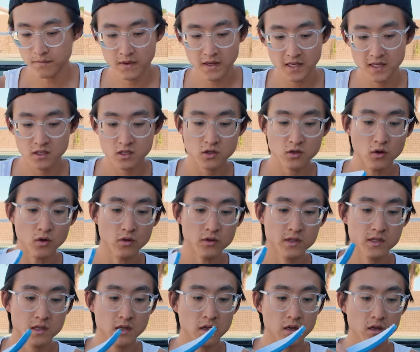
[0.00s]

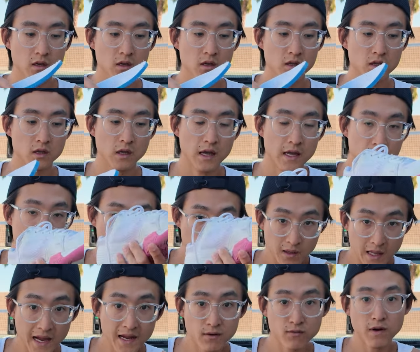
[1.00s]
insoles and you
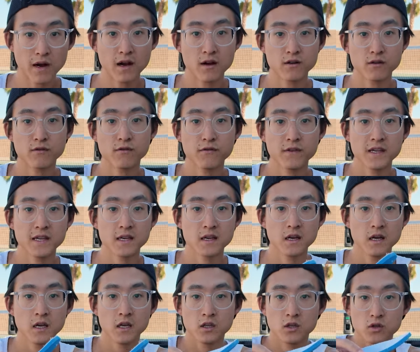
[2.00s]
land right on your feet,
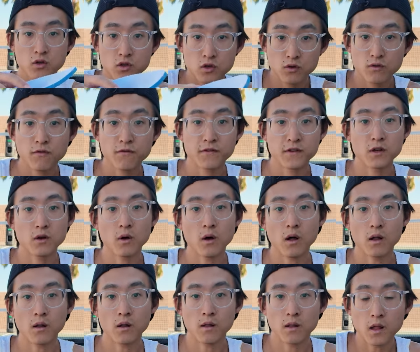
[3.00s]
you do feel
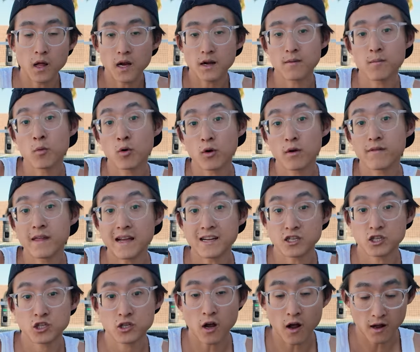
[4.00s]
a lot more of that
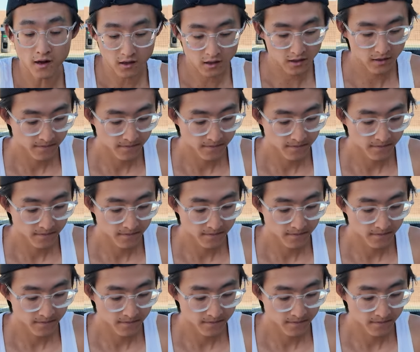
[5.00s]
shock.